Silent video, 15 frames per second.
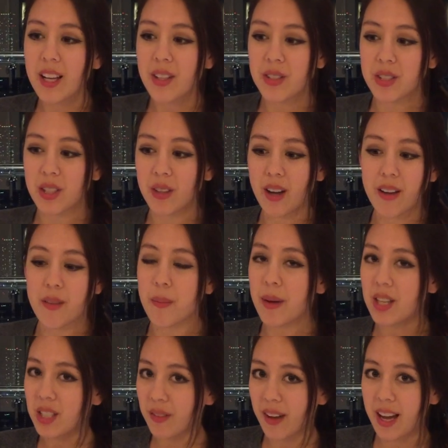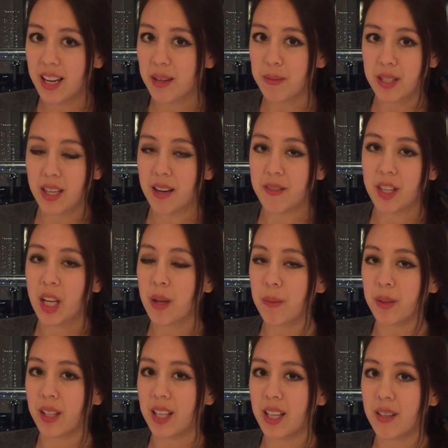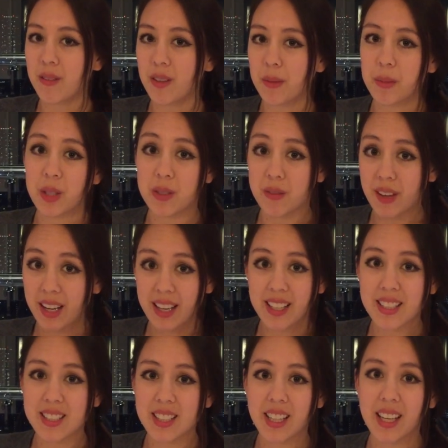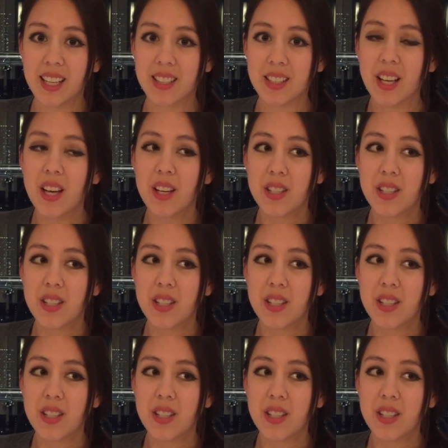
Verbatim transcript: So I have a bunch of items that I've accumulated from those various cities.